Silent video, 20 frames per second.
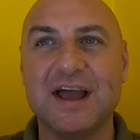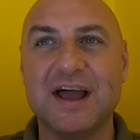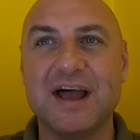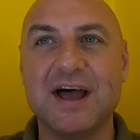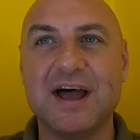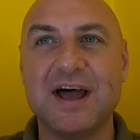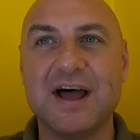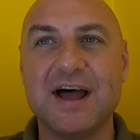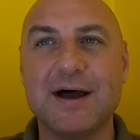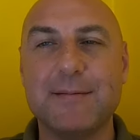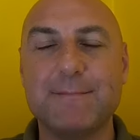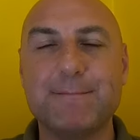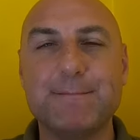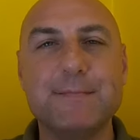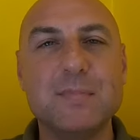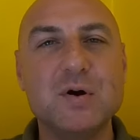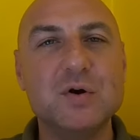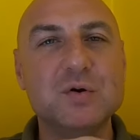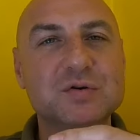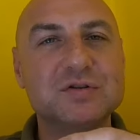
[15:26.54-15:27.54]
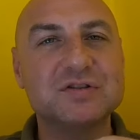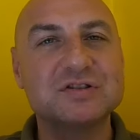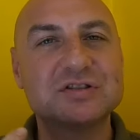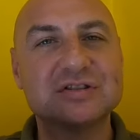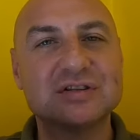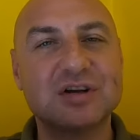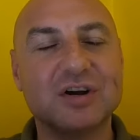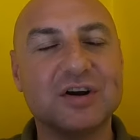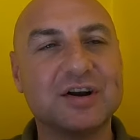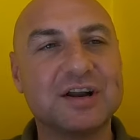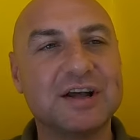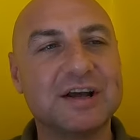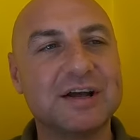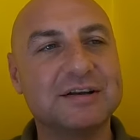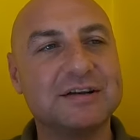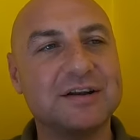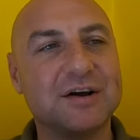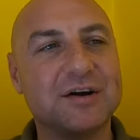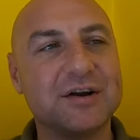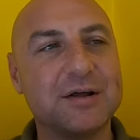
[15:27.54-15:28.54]
mousse on
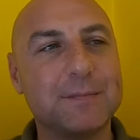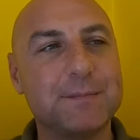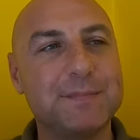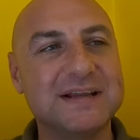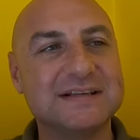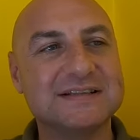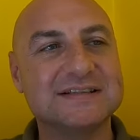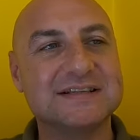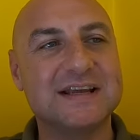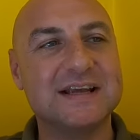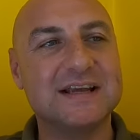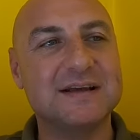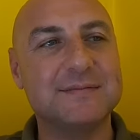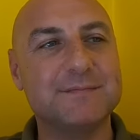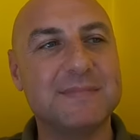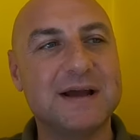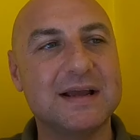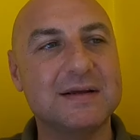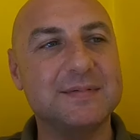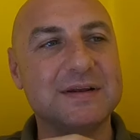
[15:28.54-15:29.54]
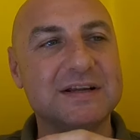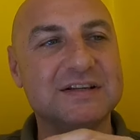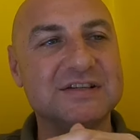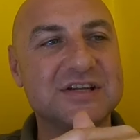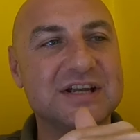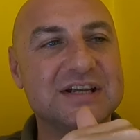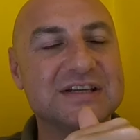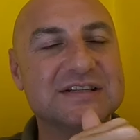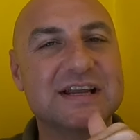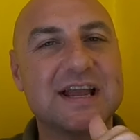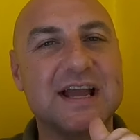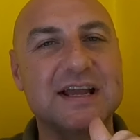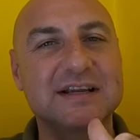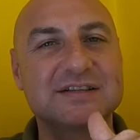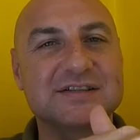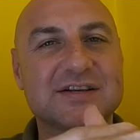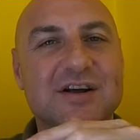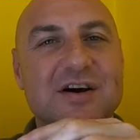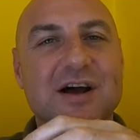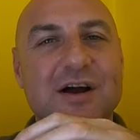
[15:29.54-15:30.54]
a biscuit, maybe
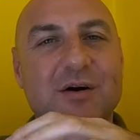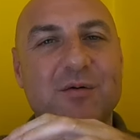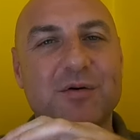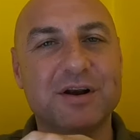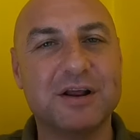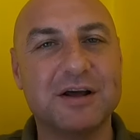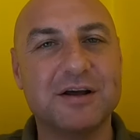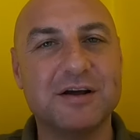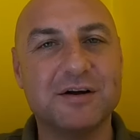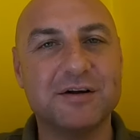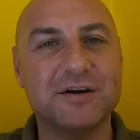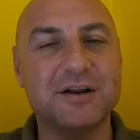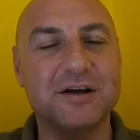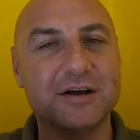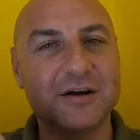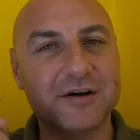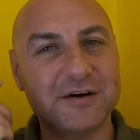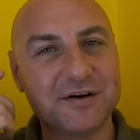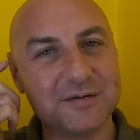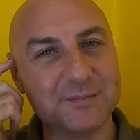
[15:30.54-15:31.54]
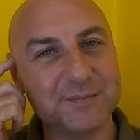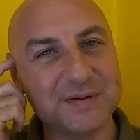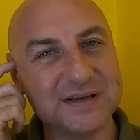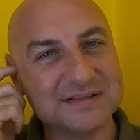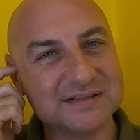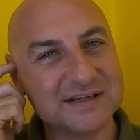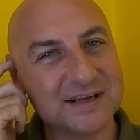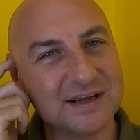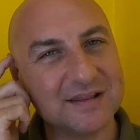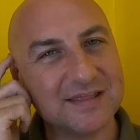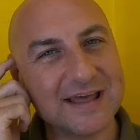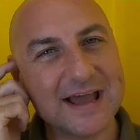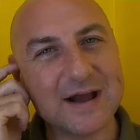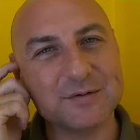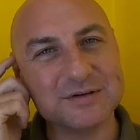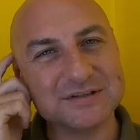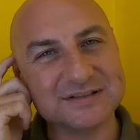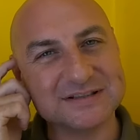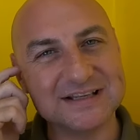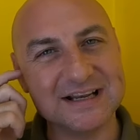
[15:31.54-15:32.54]
cheesecake style on a biscuit.
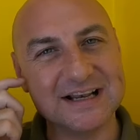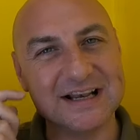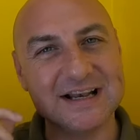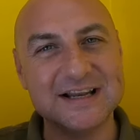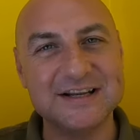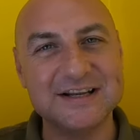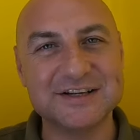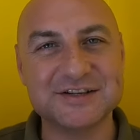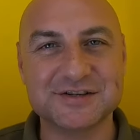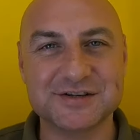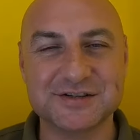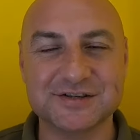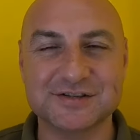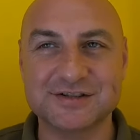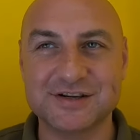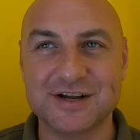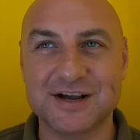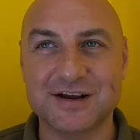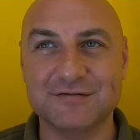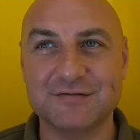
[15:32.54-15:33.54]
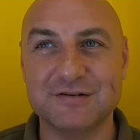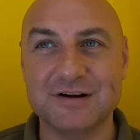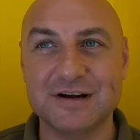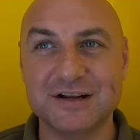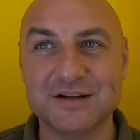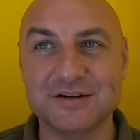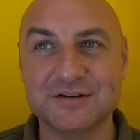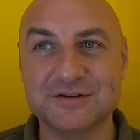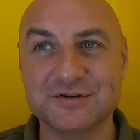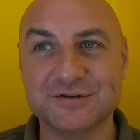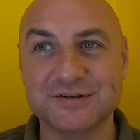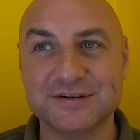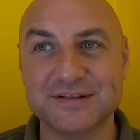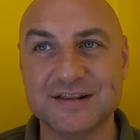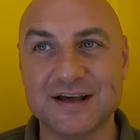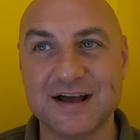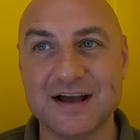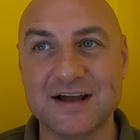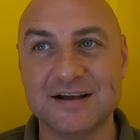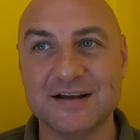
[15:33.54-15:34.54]
That was delicious. Yeah, really enjoyed
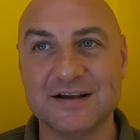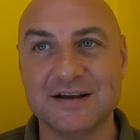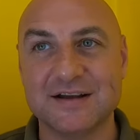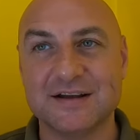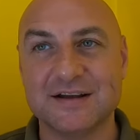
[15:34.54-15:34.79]
that.